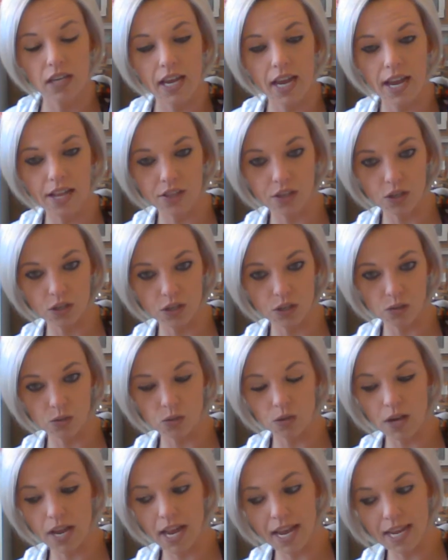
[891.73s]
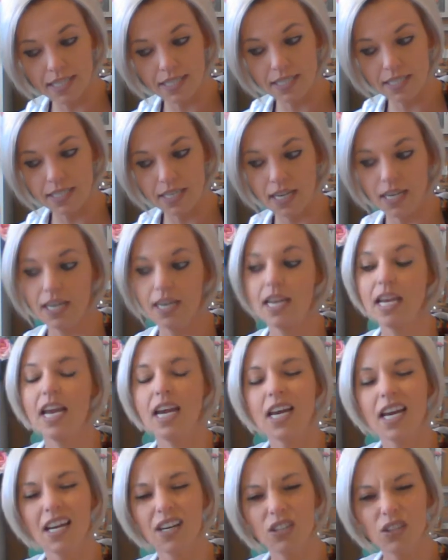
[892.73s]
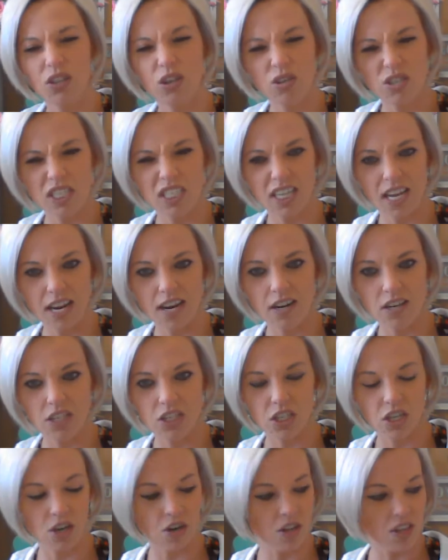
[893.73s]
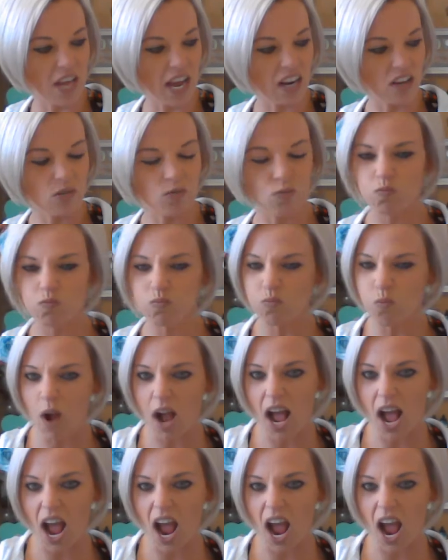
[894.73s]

and they're a little hesitant and a little scared to go to that wow,